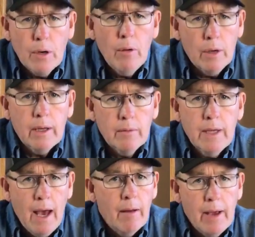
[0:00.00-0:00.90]

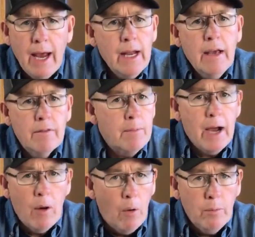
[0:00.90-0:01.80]
Absolutely, yeah. Any
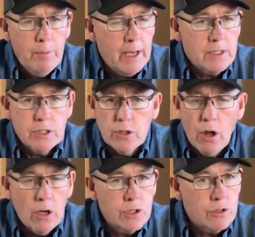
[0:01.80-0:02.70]
of my old
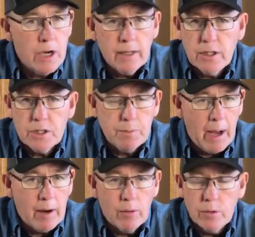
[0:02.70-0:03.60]
bits, as long as they're not
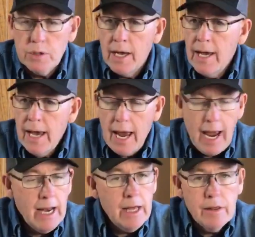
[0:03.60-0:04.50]
the spirals,
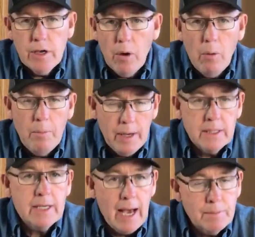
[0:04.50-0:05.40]
any of the
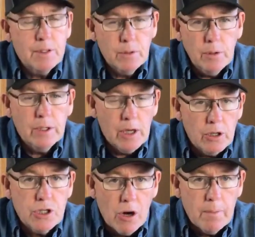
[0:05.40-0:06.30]
old bits,
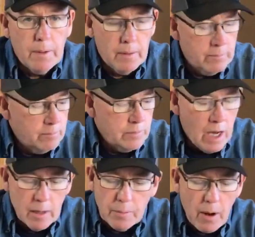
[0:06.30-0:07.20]
absolutely, I'll sharpen them.
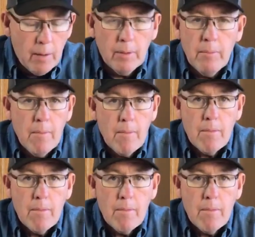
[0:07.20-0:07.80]
Not uh, a problem.